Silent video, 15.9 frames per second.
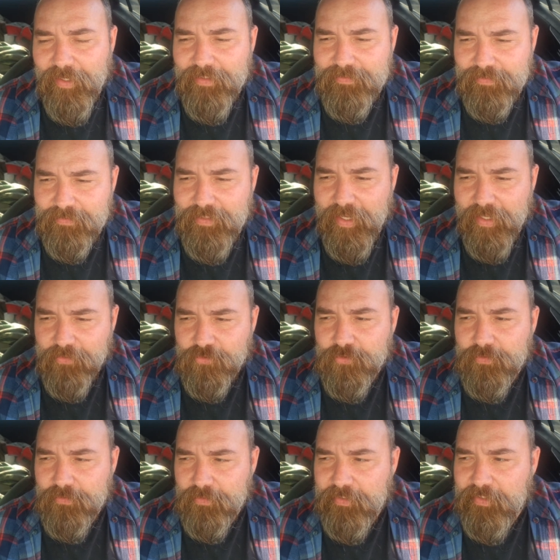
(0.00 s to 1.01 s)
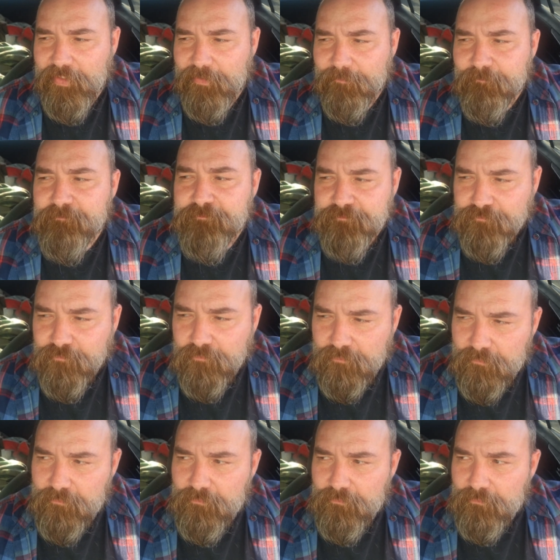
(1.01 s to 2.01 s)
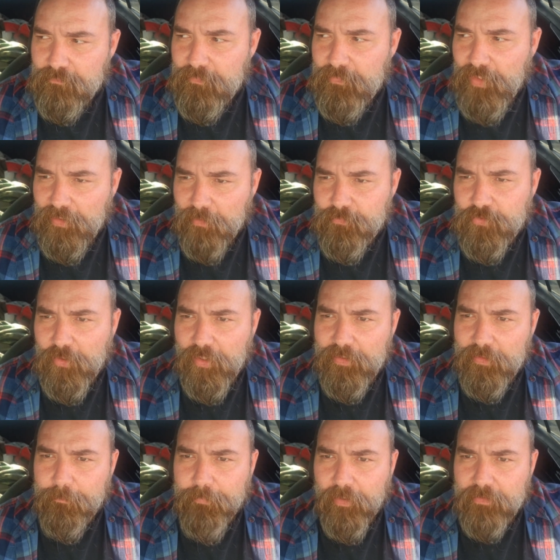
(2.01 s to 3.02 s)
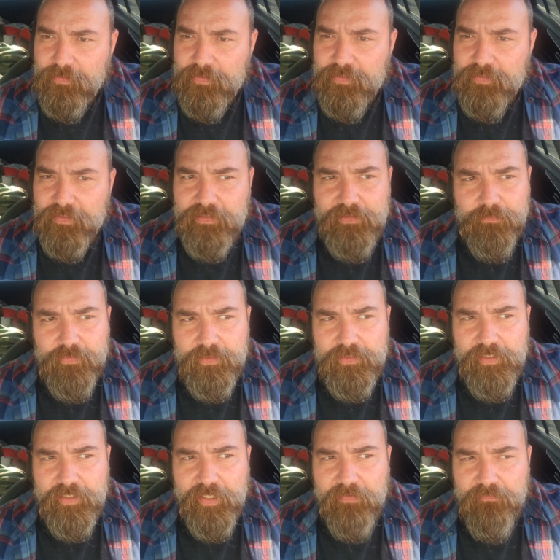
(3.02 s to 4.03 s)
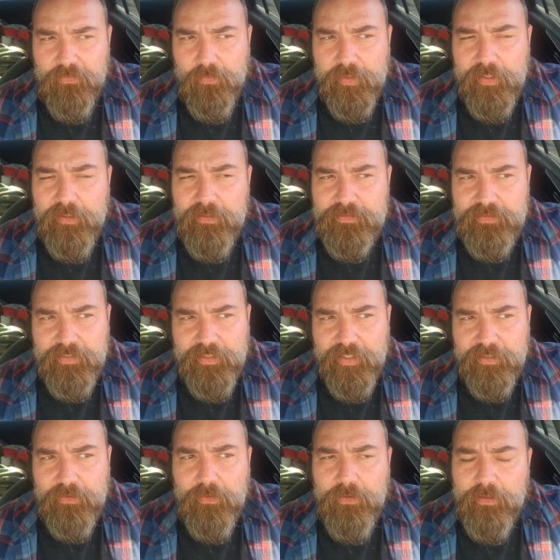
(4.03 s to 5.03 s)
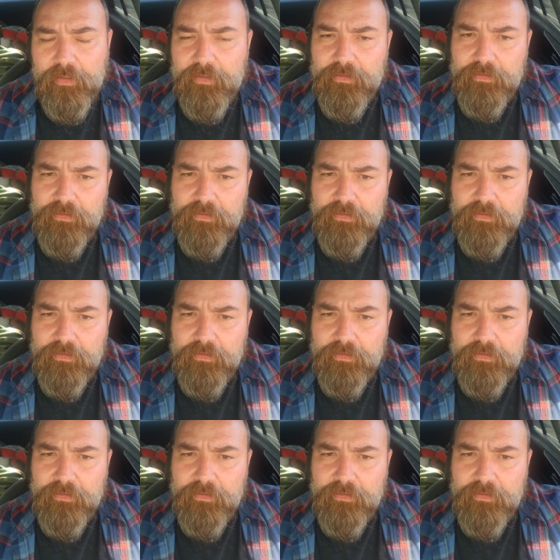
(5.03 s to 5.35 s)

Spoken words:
is intentionally trying to buck the system just like everyone else, and he got caught.